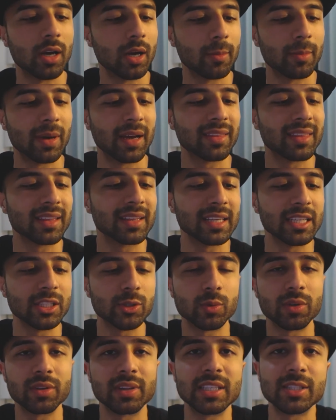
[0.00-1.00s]
I think
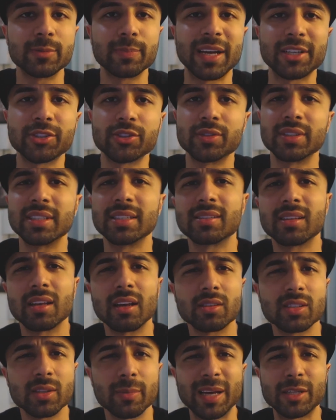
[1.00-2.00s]
each one of these batteries
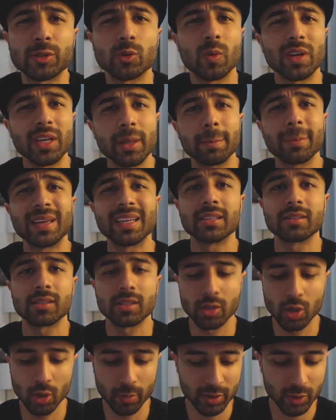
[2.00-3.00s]
lasts about 20 minutes,
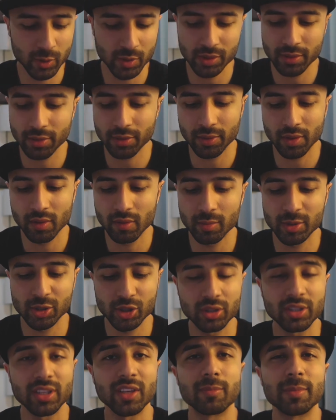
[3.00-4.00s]
so between the 3 of them it
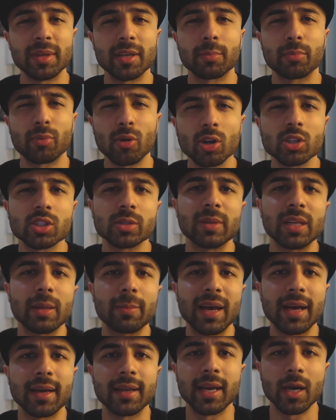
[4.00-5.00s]
should give me approximately
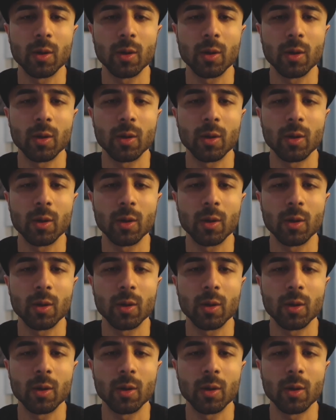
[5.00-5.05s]
about an